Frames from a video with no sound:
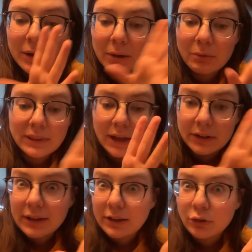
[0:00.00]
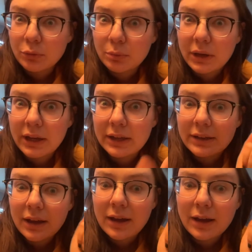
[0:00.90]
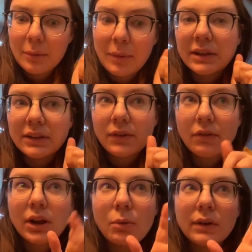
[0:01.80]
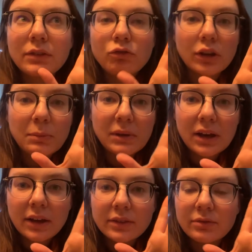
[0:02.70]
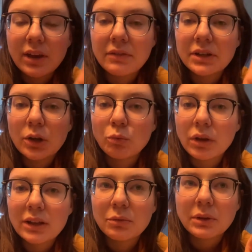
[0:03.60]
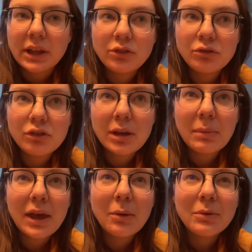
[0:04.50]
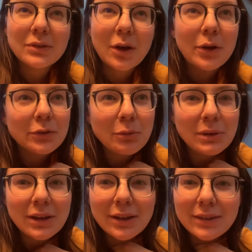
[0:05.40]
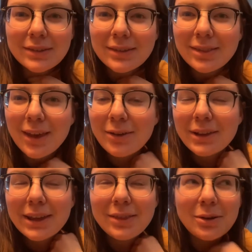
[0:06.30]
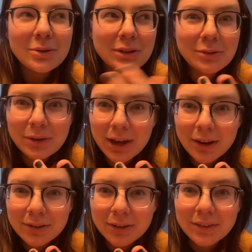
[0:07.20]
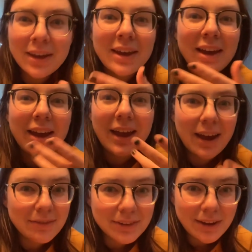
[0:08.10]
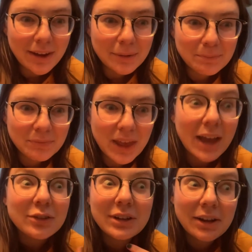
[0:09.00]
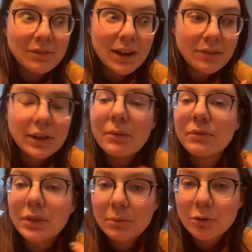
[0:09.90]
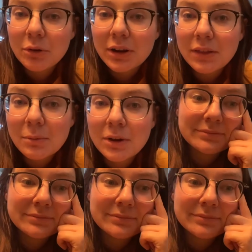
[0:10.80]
What the hell did I just read? Um, least favorite, it wasn't just because of Devin and Reed's relationship. It was also because they're like the only two characters half the time. Actually, not even half the time, for the majority of the book.